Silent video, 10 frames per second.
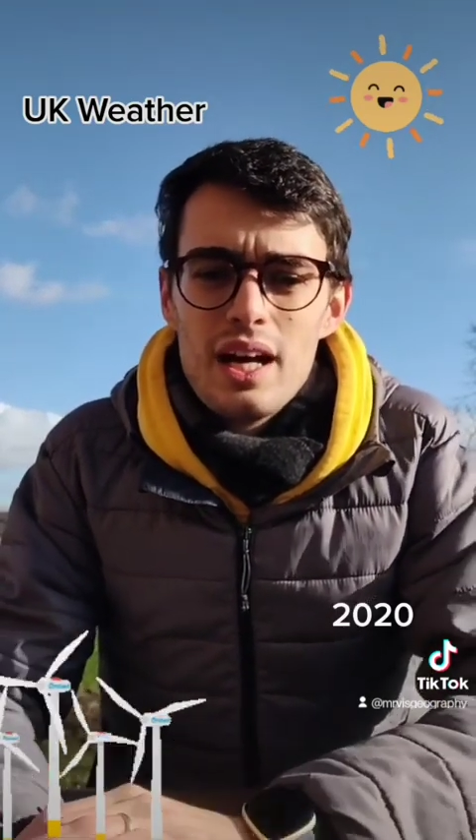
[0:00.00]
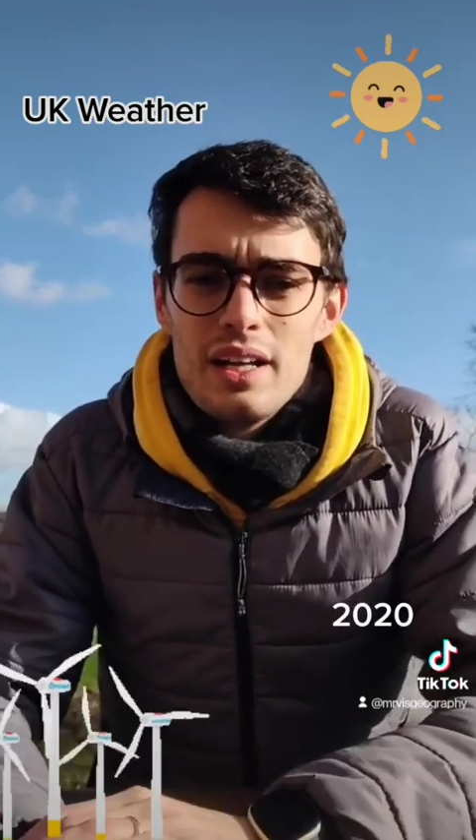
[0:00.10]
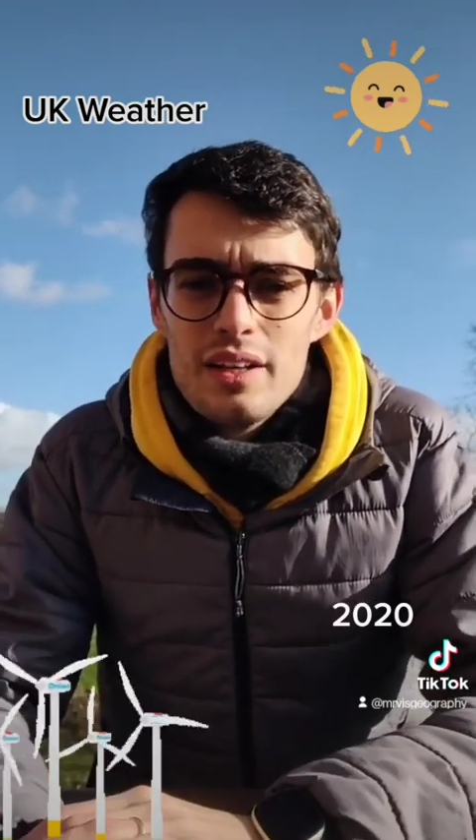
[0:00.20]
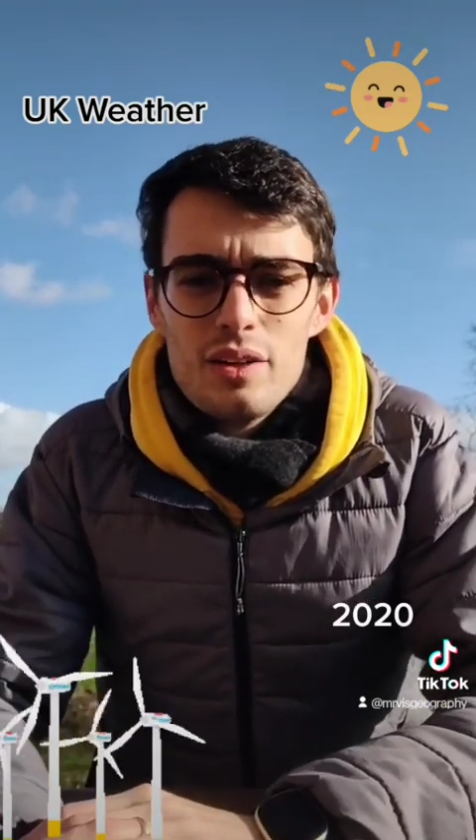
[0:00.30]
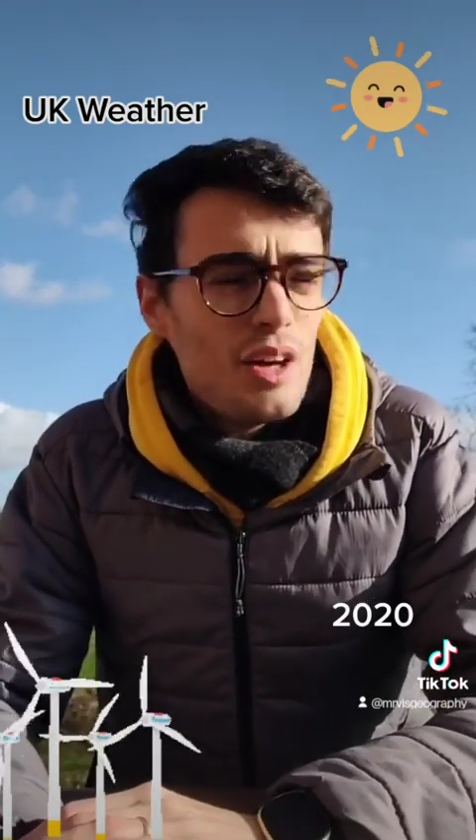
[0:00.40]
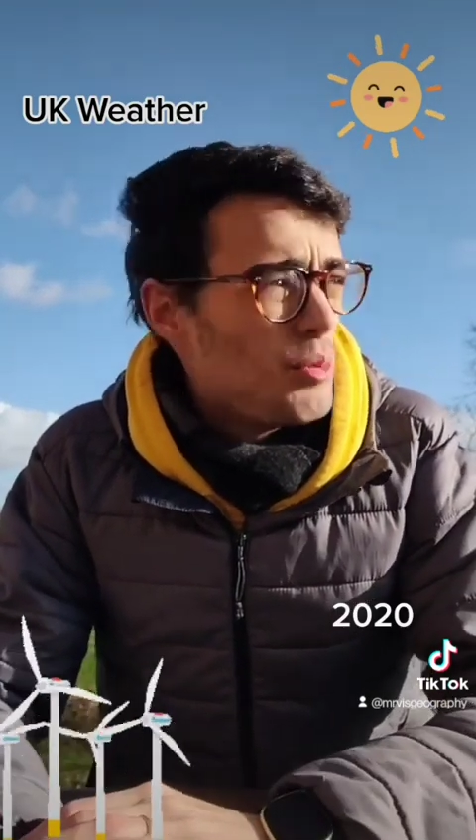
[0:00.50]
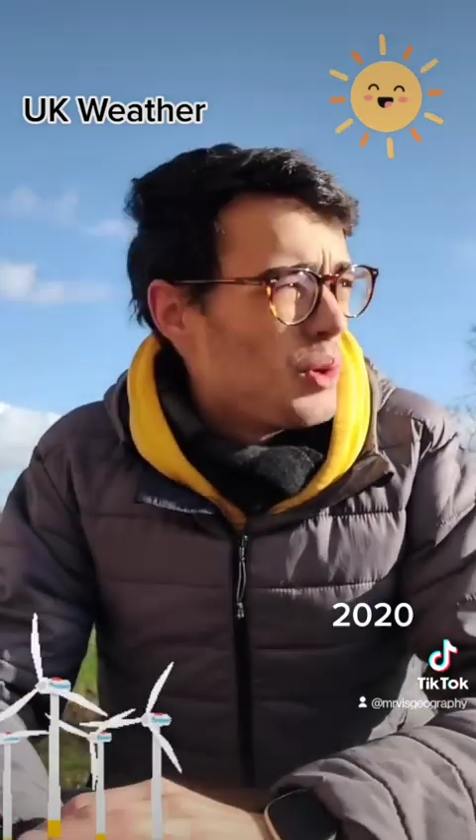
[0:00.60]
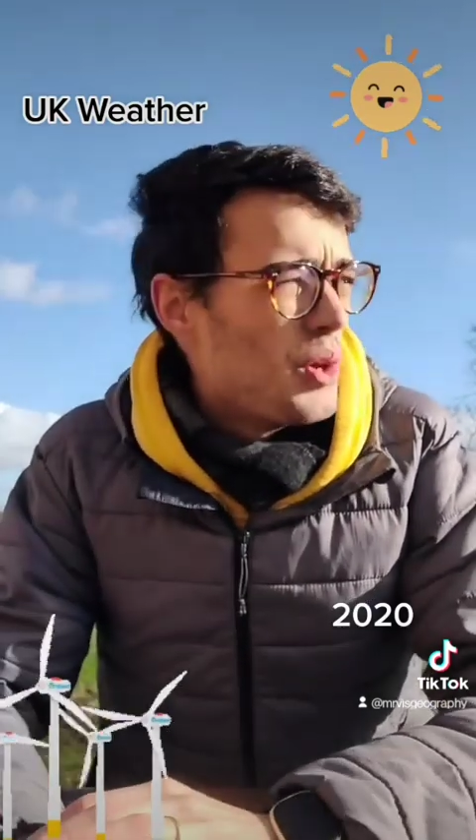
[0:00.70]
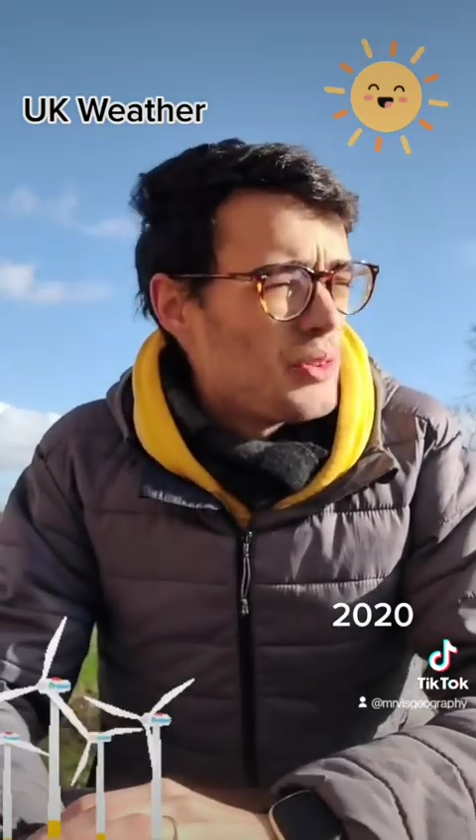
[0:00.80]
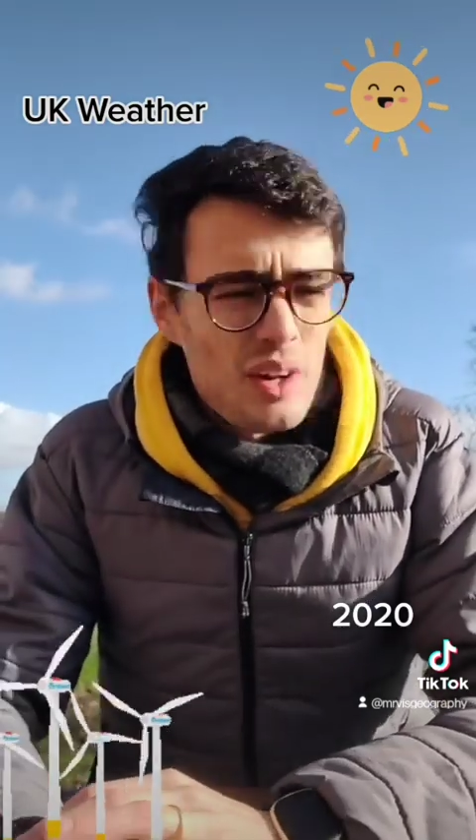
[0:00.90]
and no
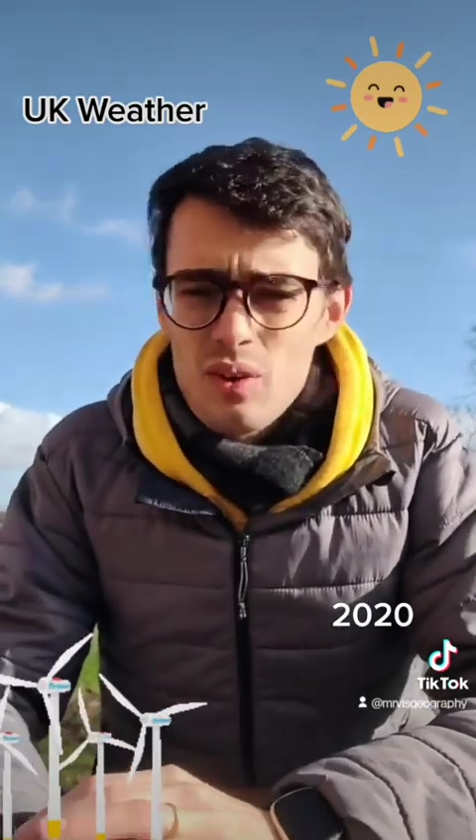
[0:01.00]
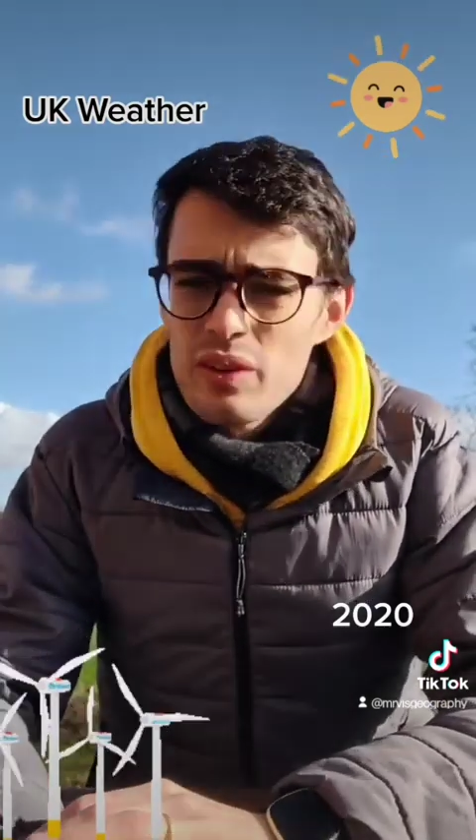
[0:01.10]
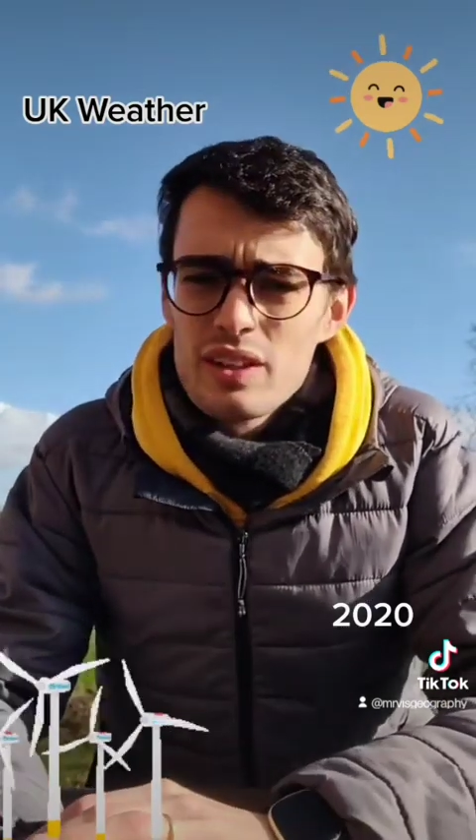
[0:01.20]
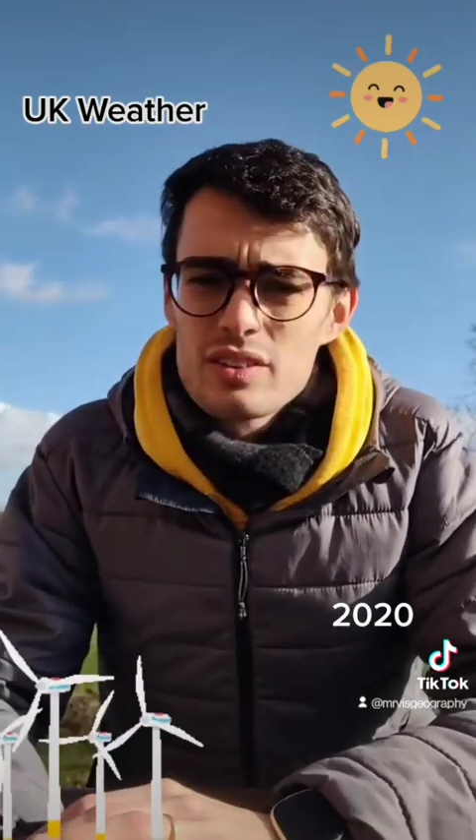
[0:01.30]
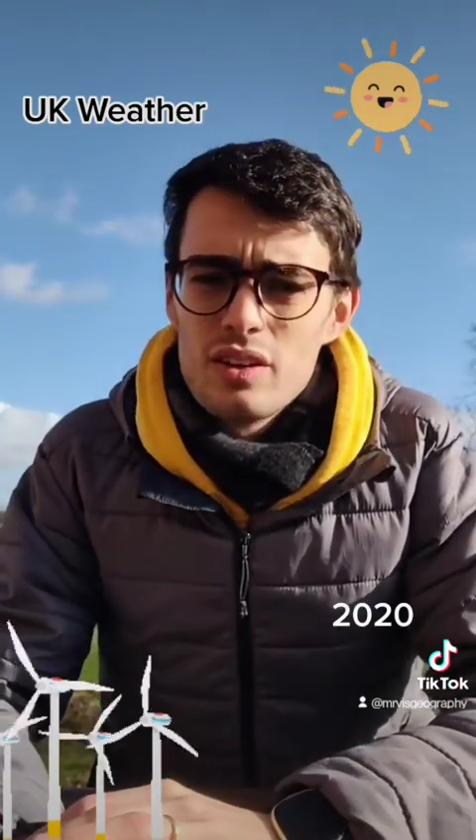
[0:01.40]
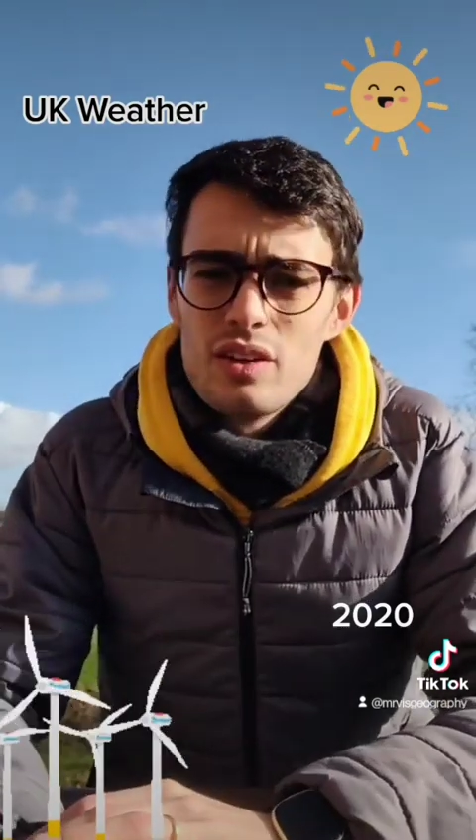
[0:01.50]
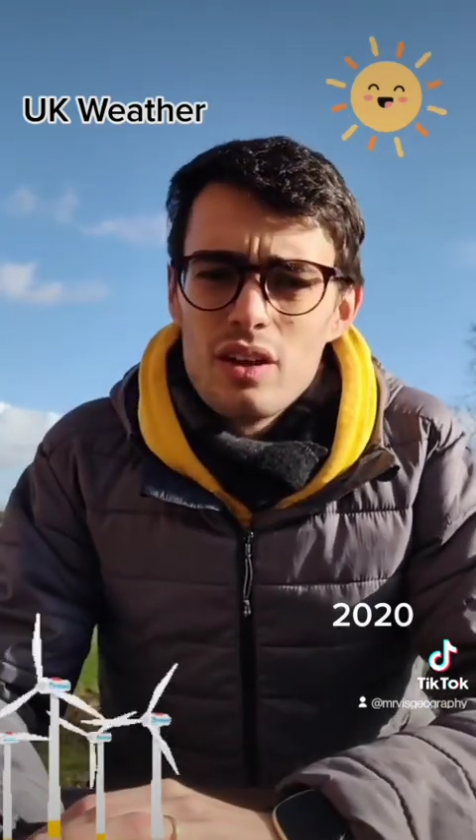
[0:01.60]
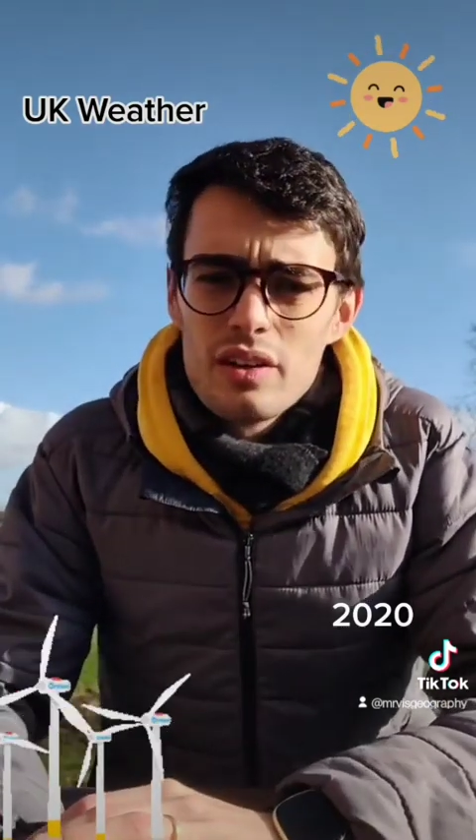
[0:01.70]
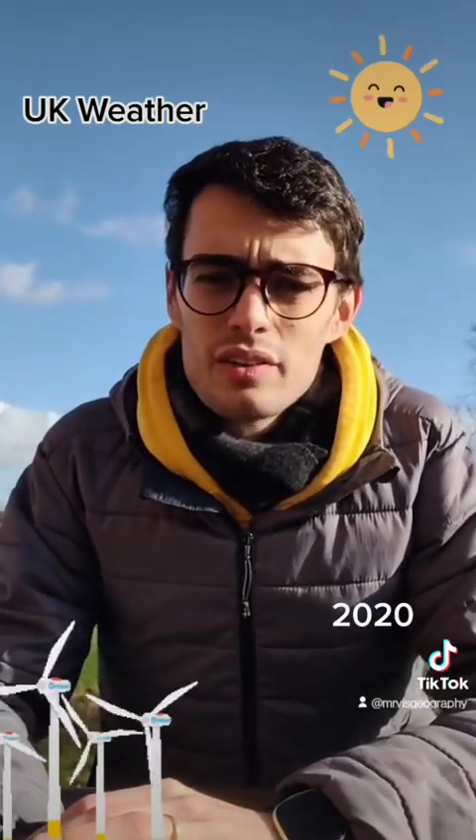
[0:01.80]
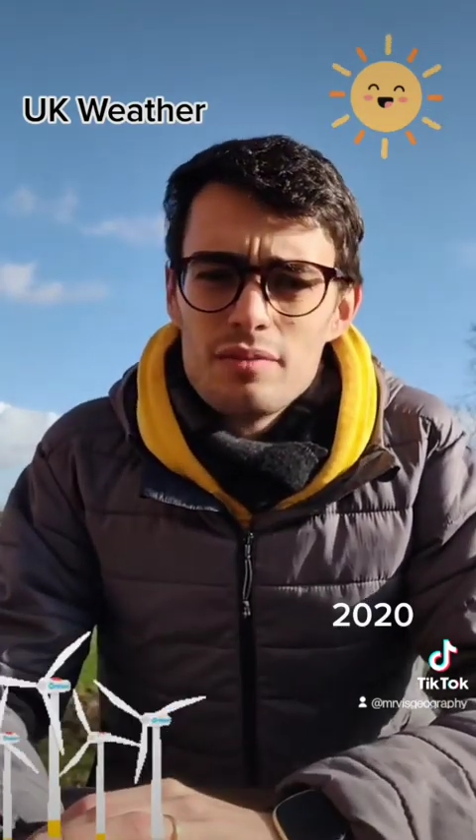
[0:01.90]
one knows how long that's going to
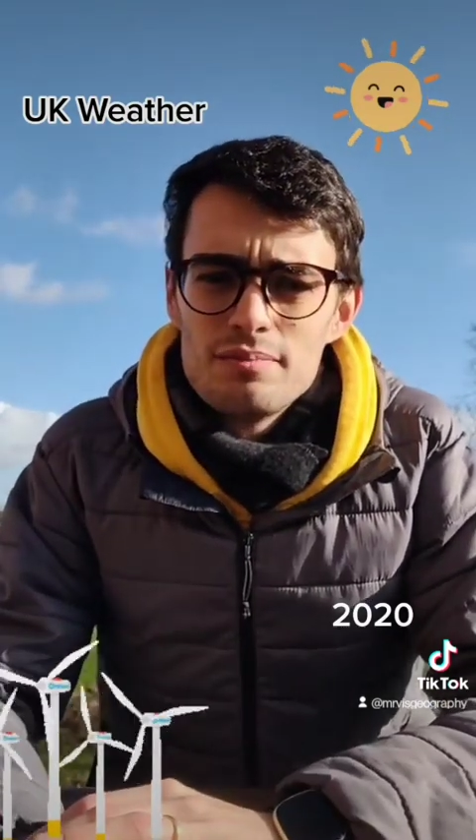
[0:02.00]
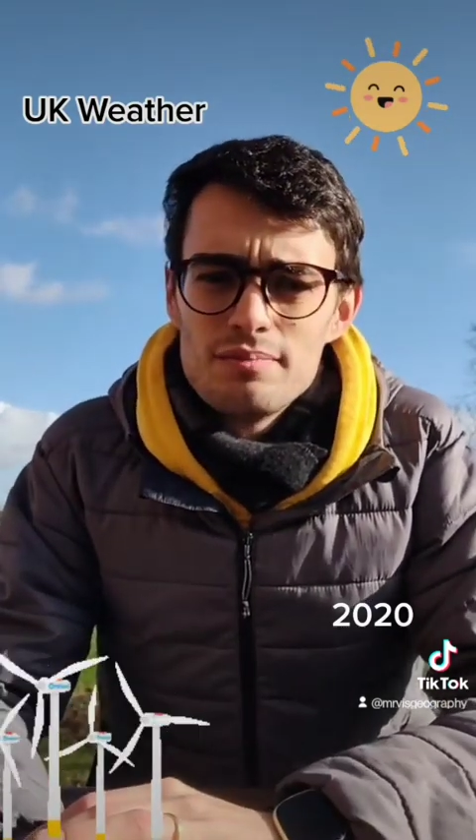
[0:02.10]
last.